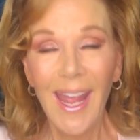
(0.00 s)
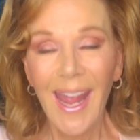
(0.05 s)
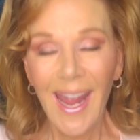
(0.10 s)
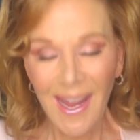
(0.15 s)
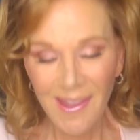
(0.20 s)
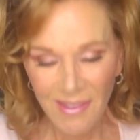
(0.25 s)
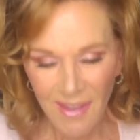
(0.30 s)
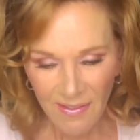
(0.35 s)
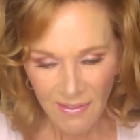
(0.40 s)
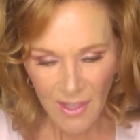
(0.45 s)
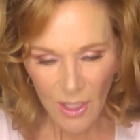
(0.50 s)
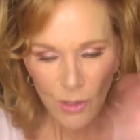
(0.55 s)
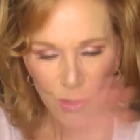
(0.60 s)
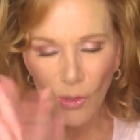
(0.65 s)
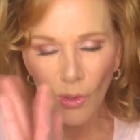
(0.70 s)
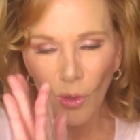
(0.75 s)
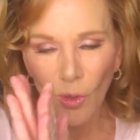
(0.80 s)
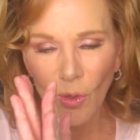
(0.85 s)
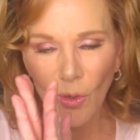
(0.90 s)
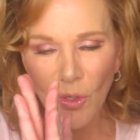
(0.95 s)
And then the
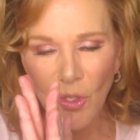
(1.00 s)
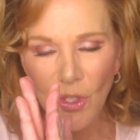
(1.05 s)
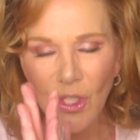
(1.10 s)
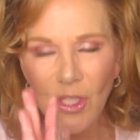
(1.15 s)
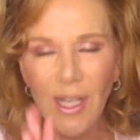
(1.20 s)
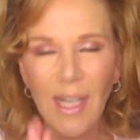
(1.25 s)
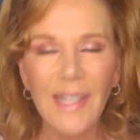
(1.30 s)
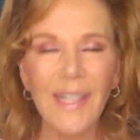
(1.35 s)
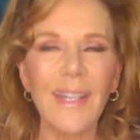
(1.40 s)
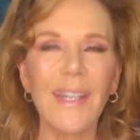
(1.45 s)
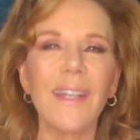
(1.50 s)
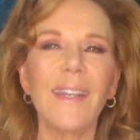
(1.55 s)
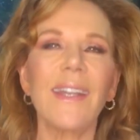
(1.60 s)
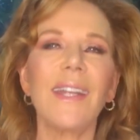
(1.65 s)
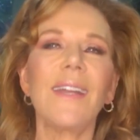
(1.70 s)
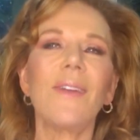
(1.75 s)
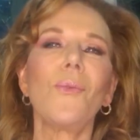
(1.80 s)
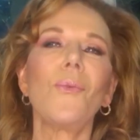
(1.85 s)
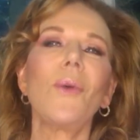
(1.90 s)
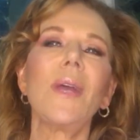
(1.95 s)
door shut, and
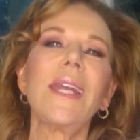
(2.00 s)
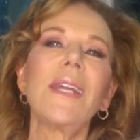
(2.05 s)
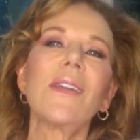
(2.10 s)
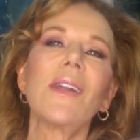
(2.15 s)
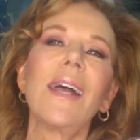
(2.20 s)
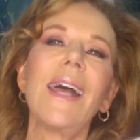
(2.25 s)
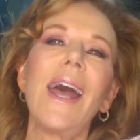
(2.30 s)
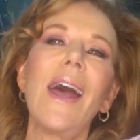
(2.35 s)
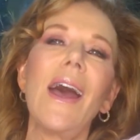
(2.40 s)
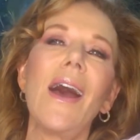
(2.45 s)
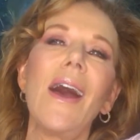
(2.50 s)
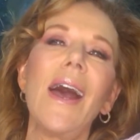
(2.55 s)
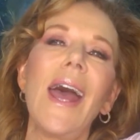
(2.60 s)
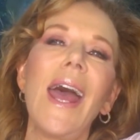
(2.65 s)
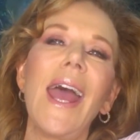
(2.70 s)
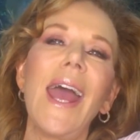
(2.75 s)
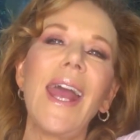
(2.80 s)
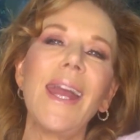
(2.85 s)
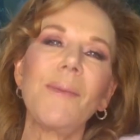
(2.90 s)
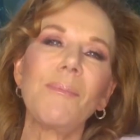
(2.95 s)
there went
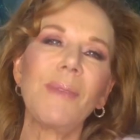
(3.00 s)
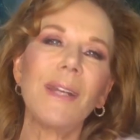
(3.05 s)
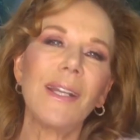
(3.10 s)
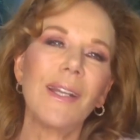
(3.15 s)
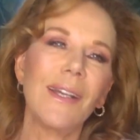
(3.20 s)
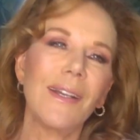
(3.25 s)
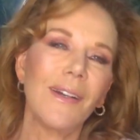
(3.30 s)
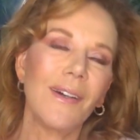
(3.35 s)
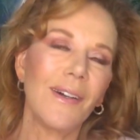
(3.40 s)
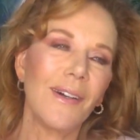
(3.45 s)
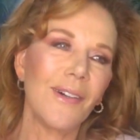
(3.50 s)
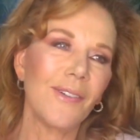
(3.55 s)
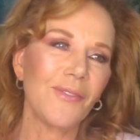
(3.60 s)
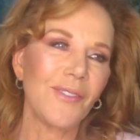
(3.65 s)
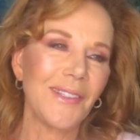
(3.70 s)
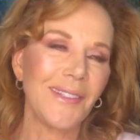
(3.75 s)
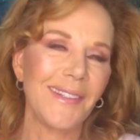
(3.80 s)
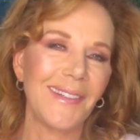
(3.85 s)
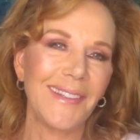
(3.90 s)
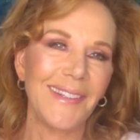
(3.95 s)
Ann Miller off
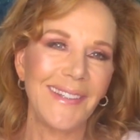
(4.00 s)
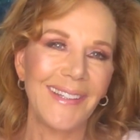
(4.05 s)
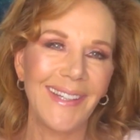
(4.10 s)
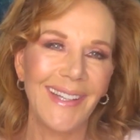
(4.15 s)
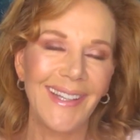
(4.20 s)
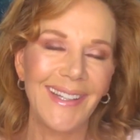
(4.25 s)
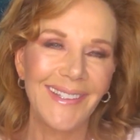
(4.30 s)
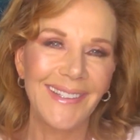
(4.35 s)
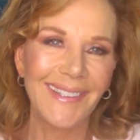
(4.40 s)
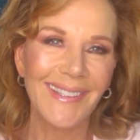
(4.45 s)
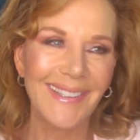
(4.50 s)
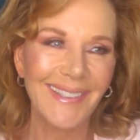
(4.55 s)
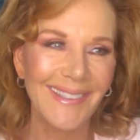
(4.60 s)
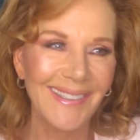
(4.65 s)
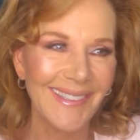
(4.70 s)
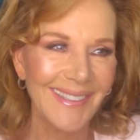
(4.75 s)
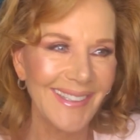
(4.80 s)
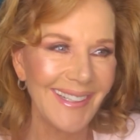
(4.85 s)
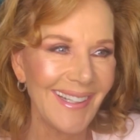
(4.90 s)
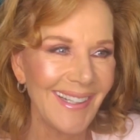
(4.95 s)
into the night, and
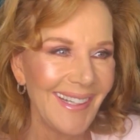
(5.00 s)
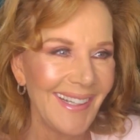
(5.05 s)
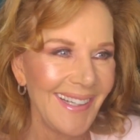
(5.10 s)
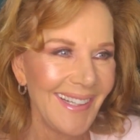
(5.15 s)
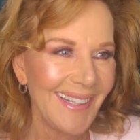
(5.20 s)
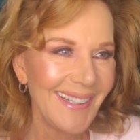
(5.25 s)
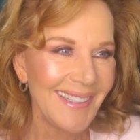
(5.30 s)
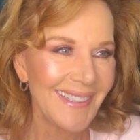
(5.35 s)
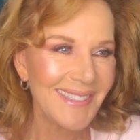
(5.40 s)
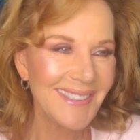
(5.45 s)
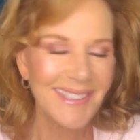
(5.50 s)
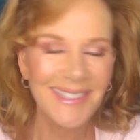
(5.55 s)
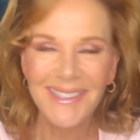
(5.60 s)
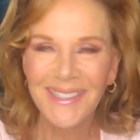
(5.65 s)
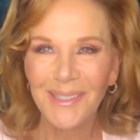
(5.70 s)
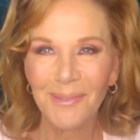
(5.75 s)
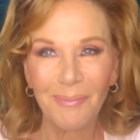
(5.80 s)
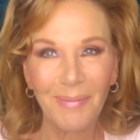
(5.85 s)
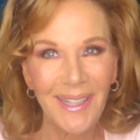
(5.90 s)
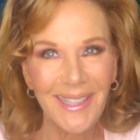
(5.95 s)

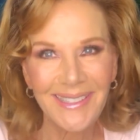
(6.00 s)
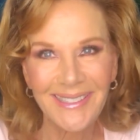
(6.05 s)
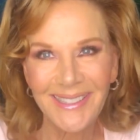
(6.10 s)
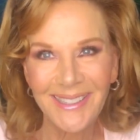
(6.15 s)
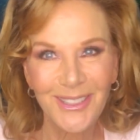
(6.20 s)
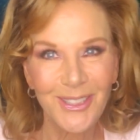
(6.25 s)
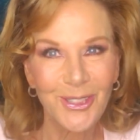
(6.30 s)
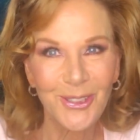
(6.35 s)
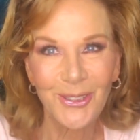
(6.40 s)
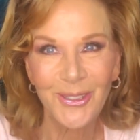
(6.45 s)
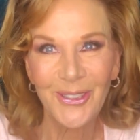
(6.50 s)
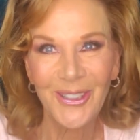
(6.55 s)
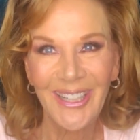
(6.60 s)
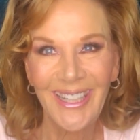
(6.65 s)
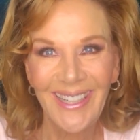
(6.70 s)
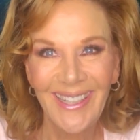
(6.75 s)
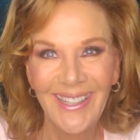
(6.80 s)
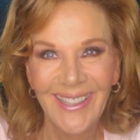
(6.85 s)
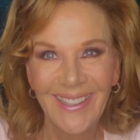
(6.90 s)
just amazing story.